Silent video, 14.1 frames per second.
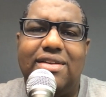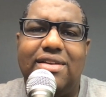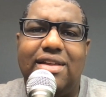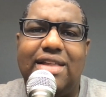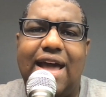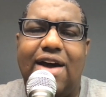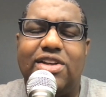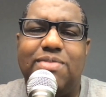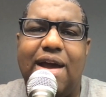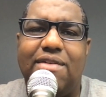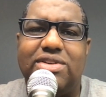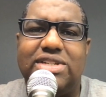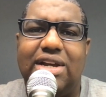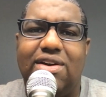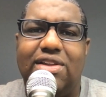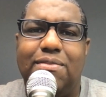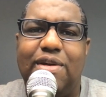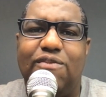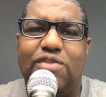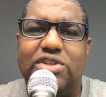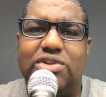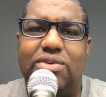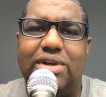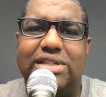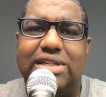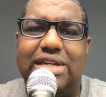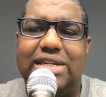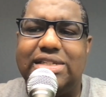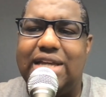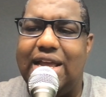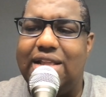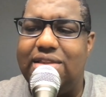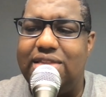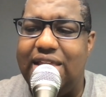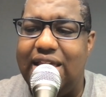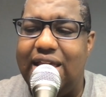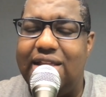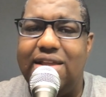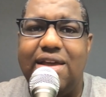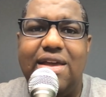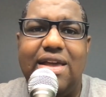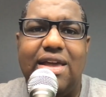The Dallas Mavericks take on the Memphis Grizzlies and then